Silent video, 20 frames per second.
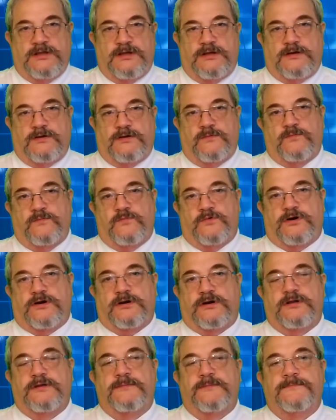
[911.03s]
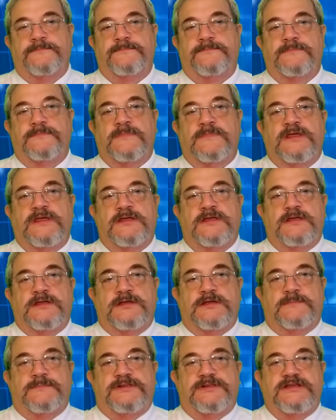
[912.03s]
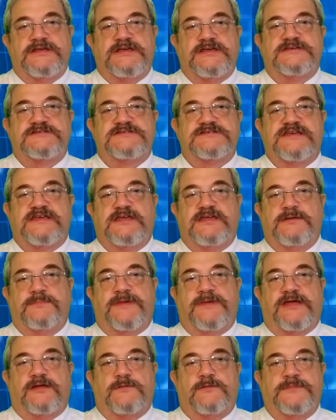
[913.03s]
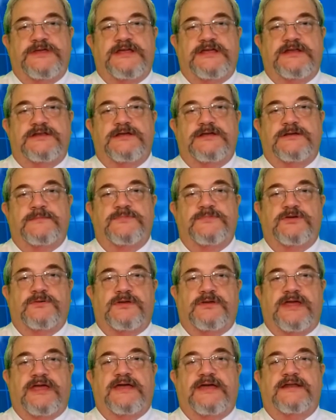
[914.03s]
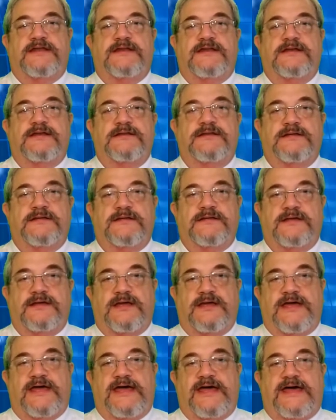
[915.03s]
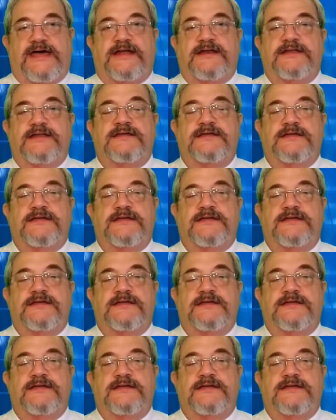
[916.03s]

Homework. Please email me, Tim Buchanan, at